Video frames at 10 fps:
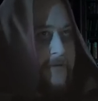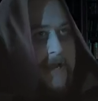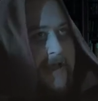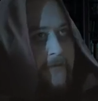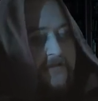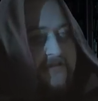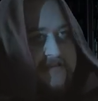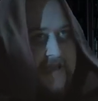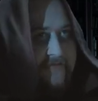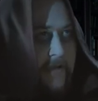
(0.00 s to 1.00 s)
brown that
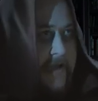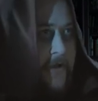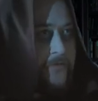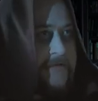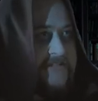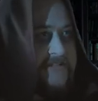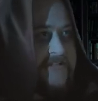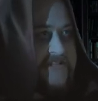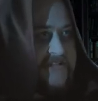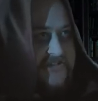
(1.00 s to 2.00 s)
gave way only to the
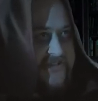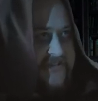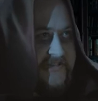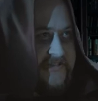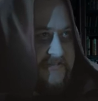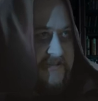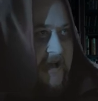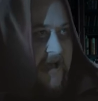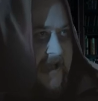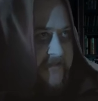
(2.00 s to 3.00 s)
Stygian sky